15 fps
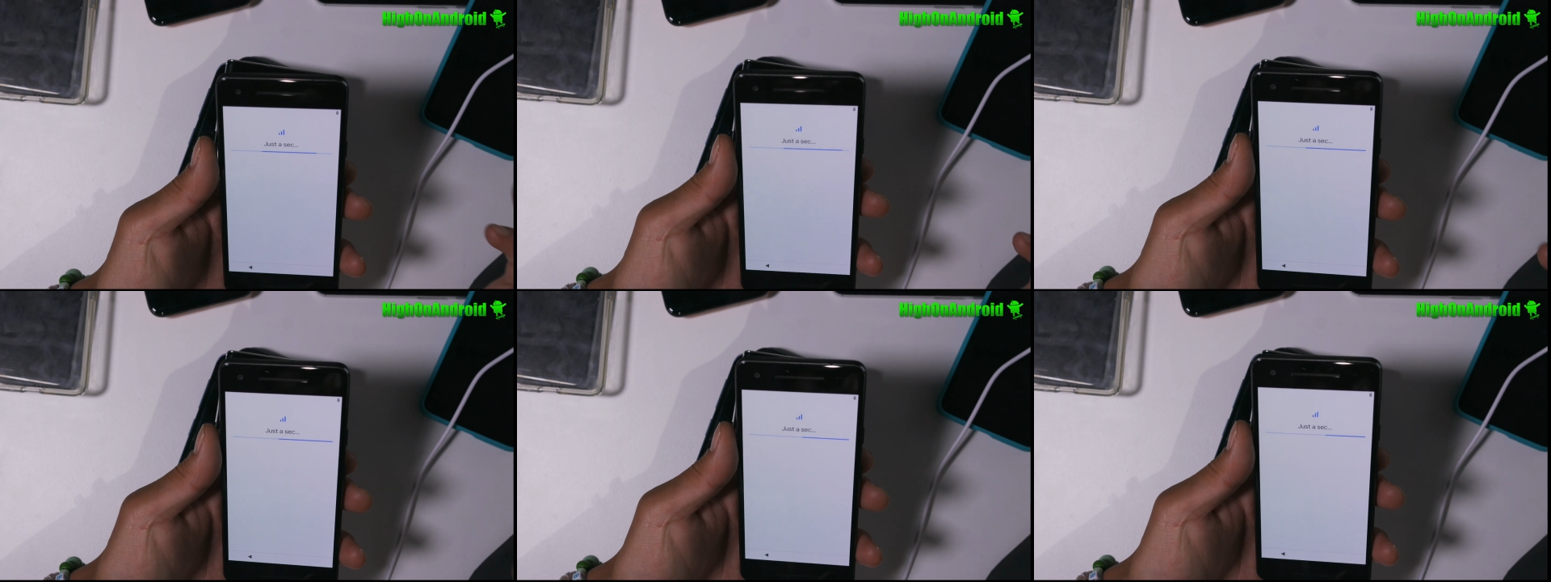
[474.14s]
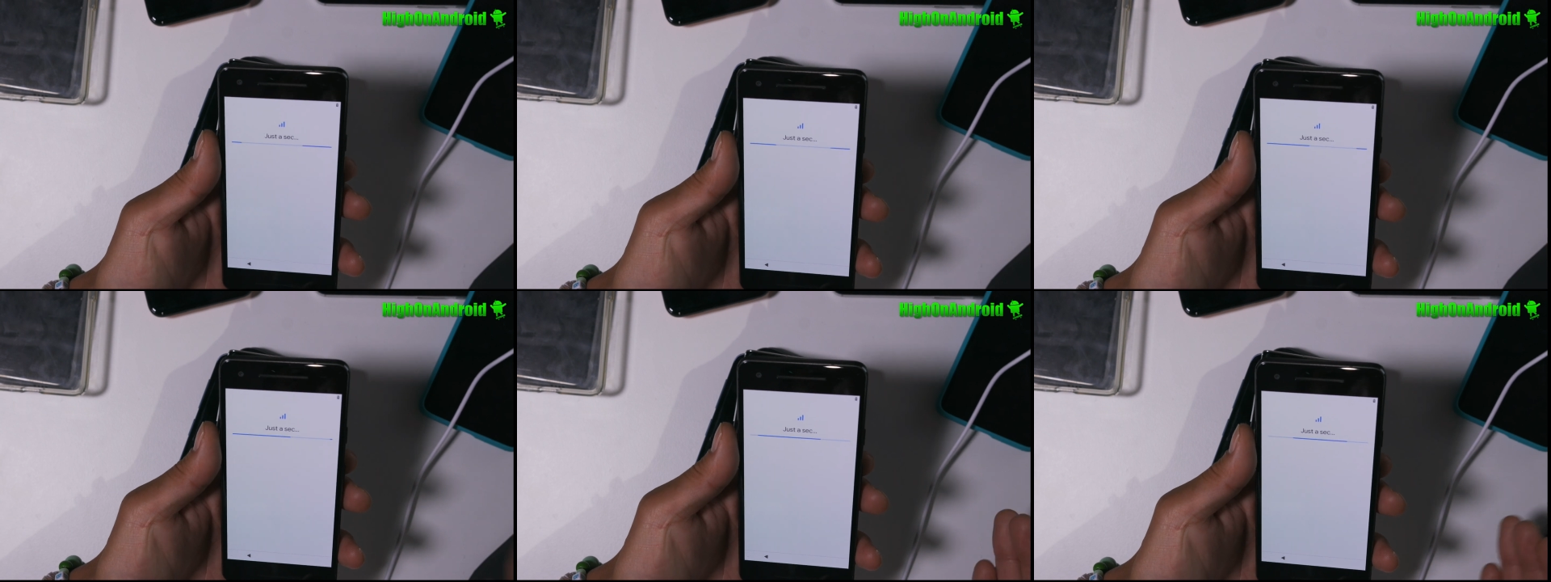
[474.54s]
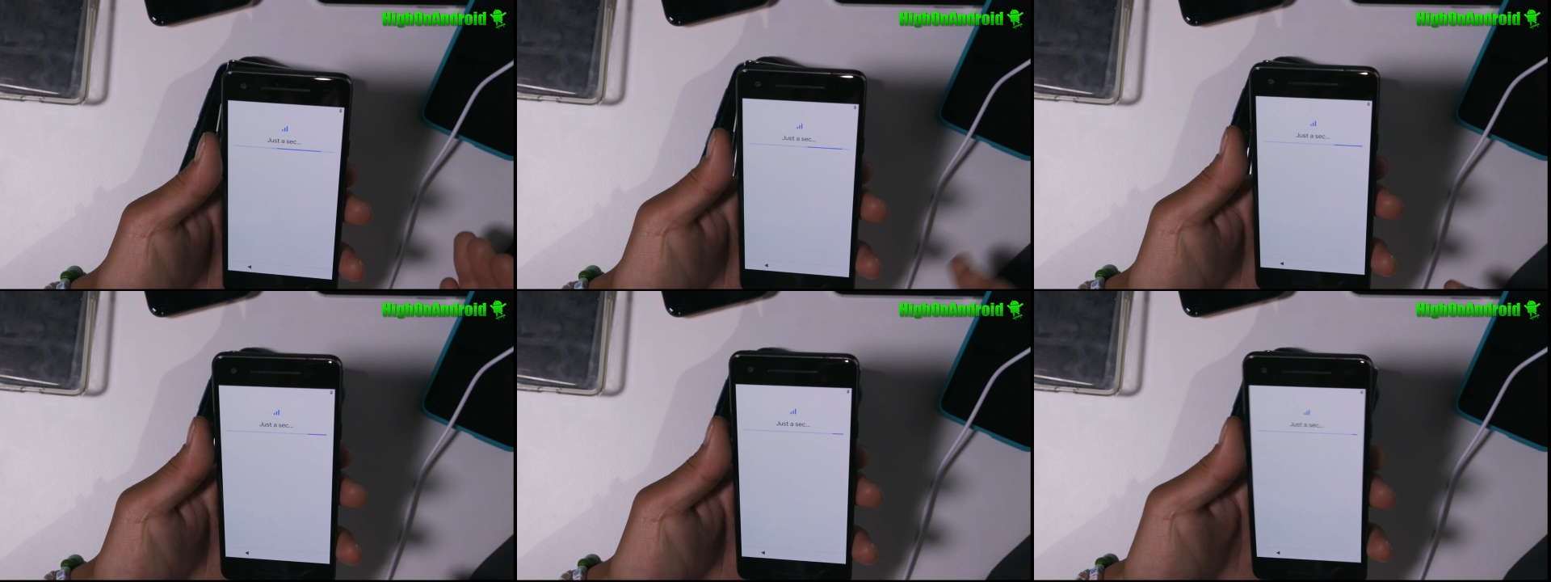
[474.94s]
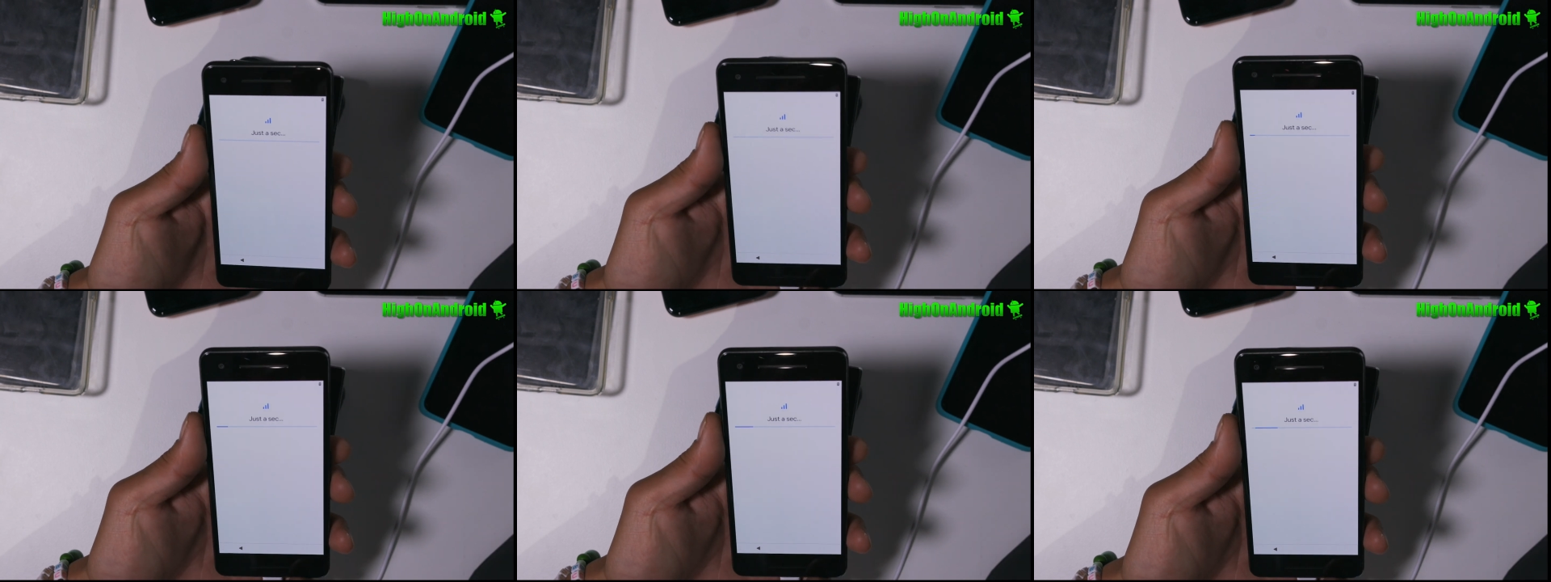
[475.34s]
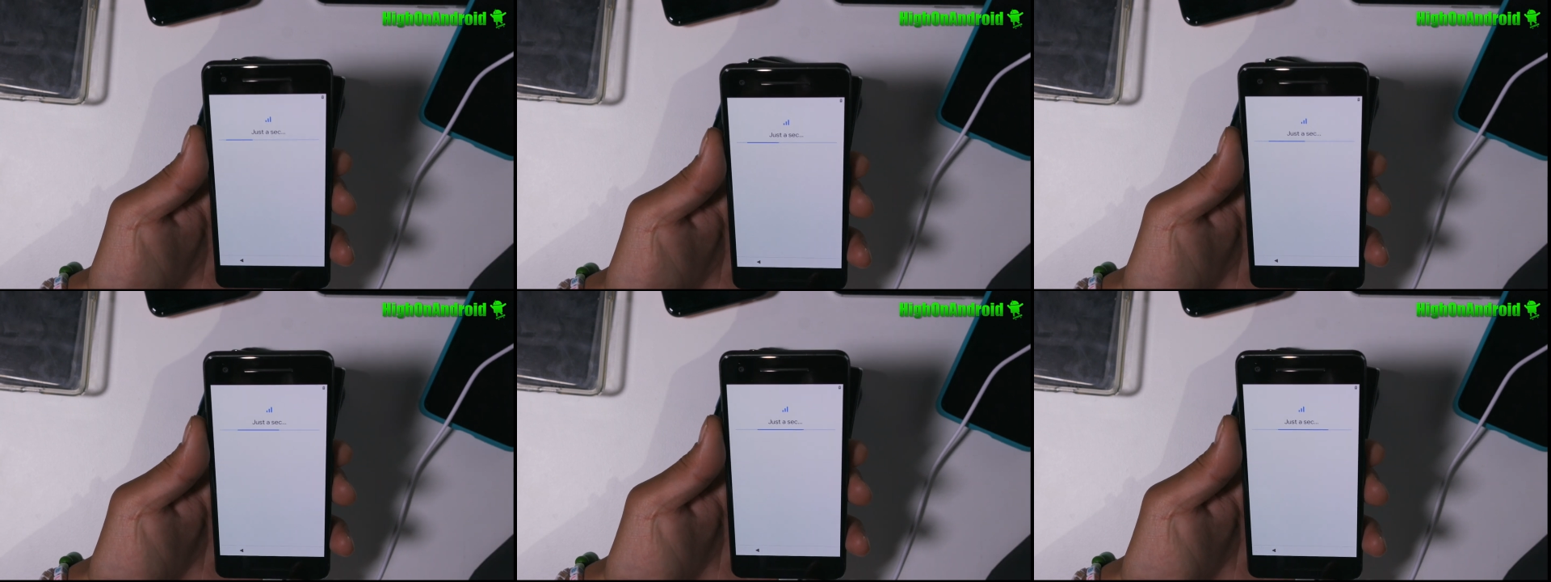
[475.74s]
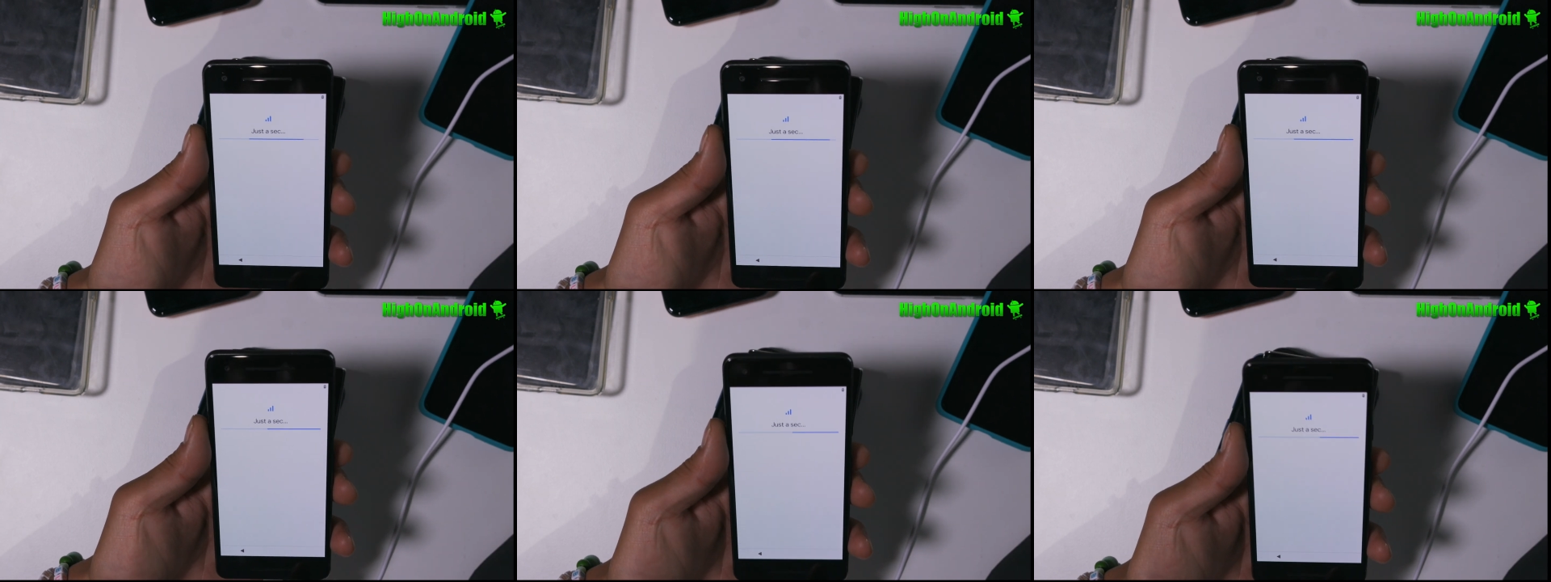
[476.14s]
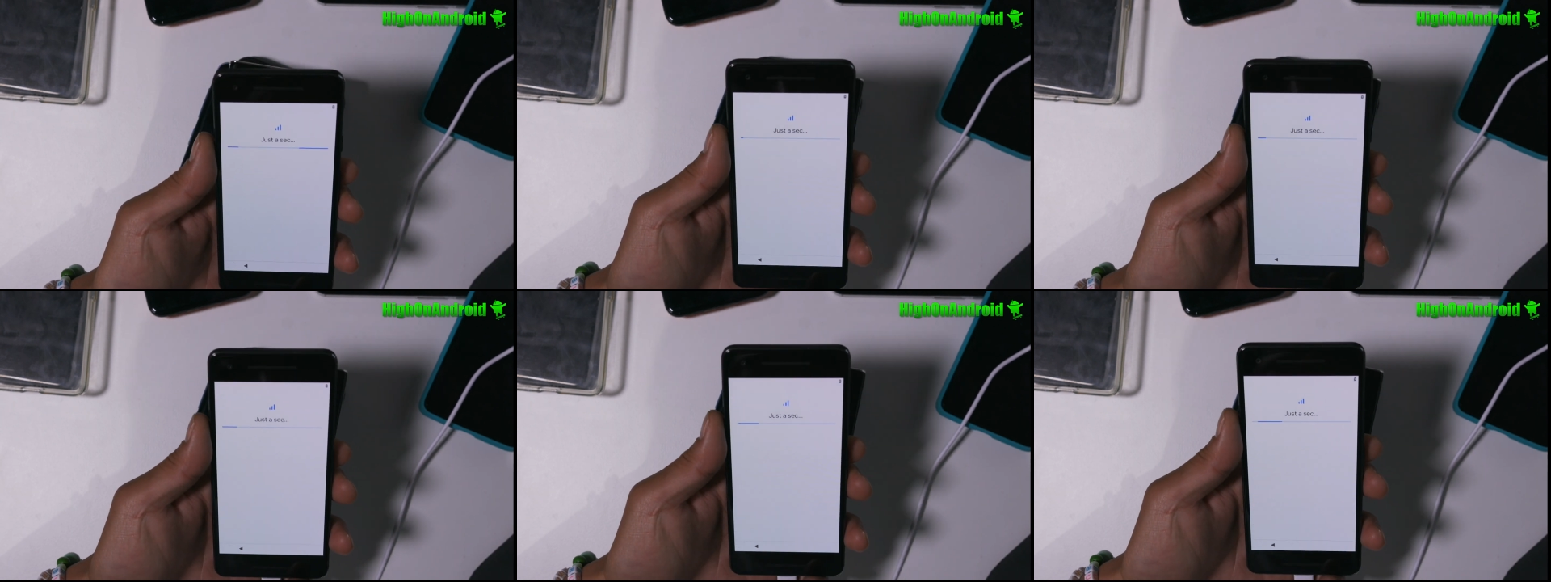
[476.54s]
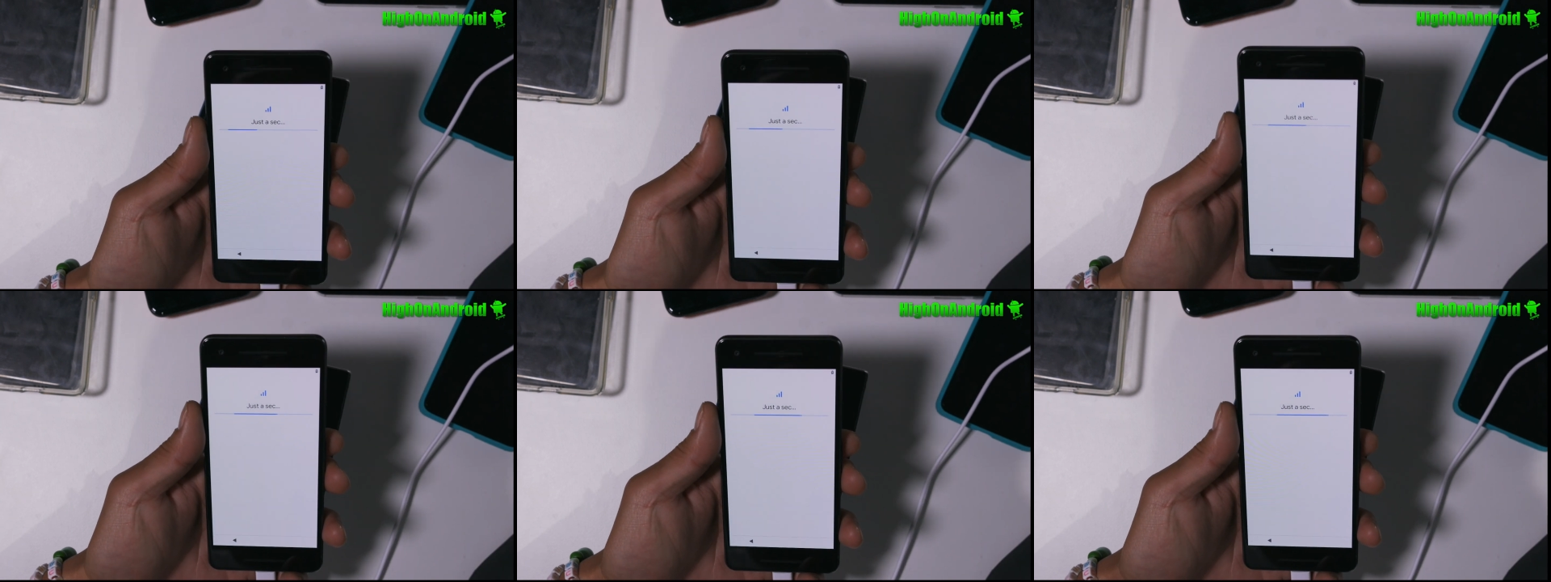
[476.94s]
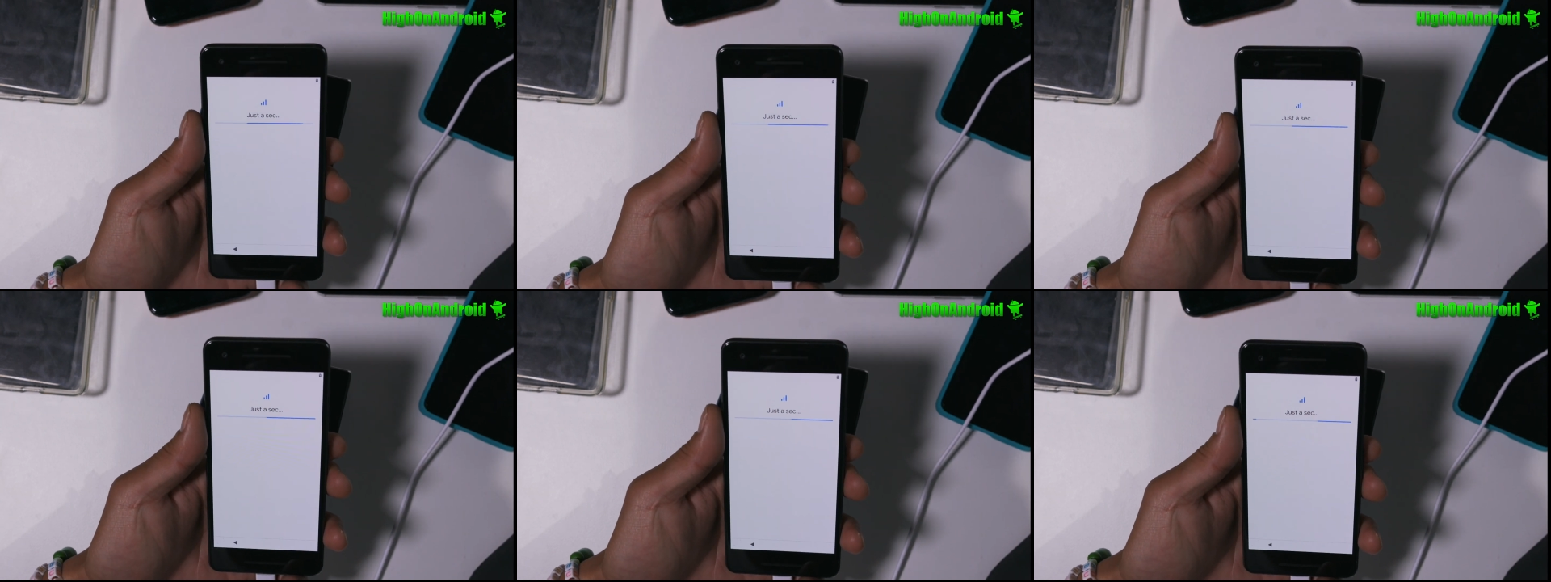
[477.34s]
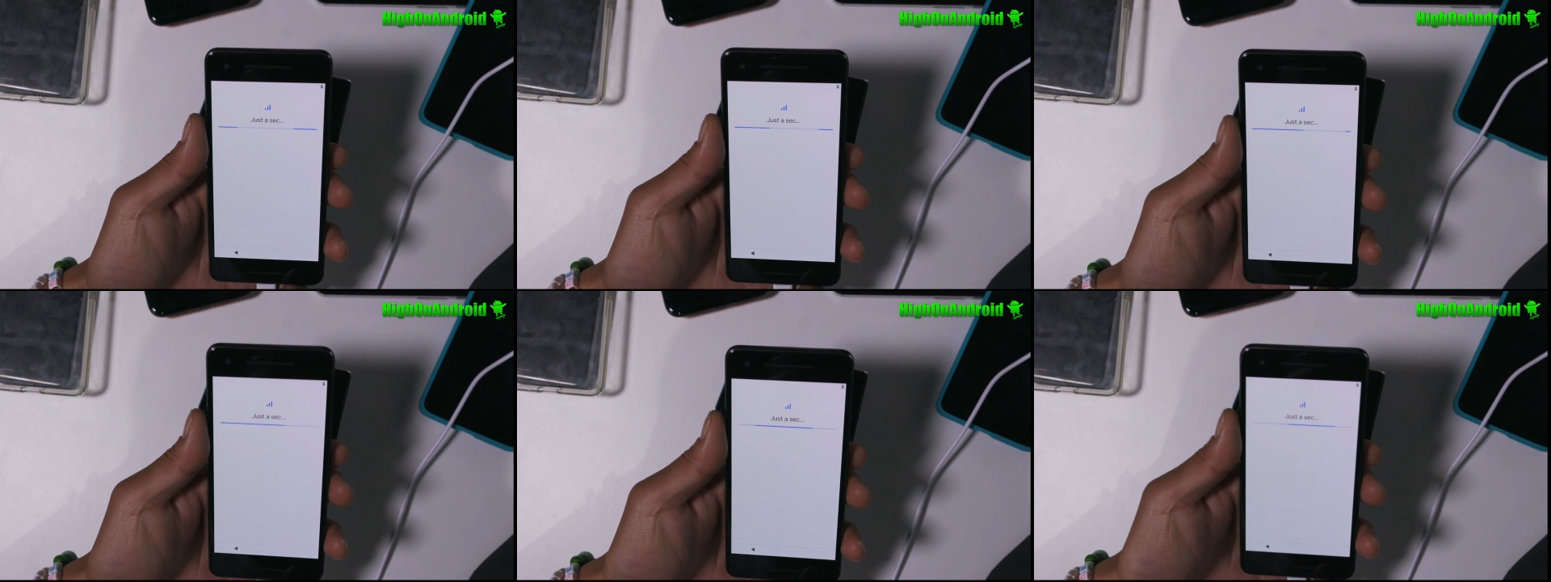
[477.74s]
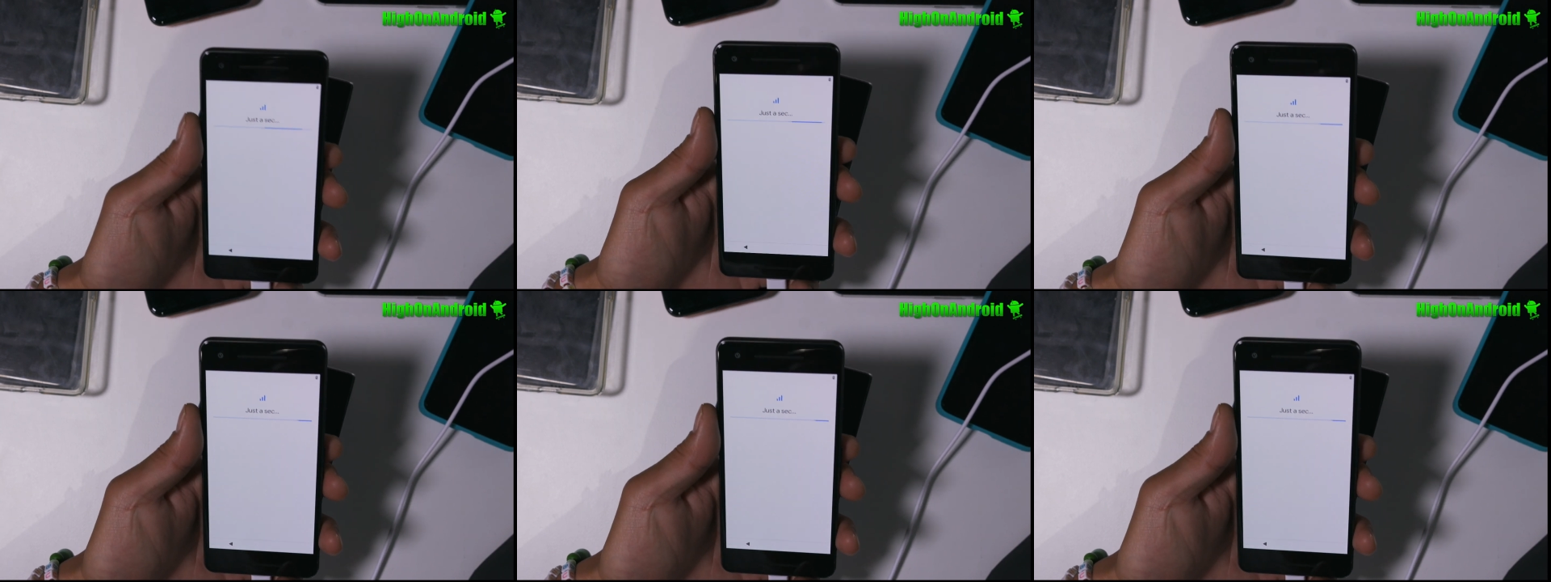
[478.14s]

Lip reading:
[unreadable: no face in view]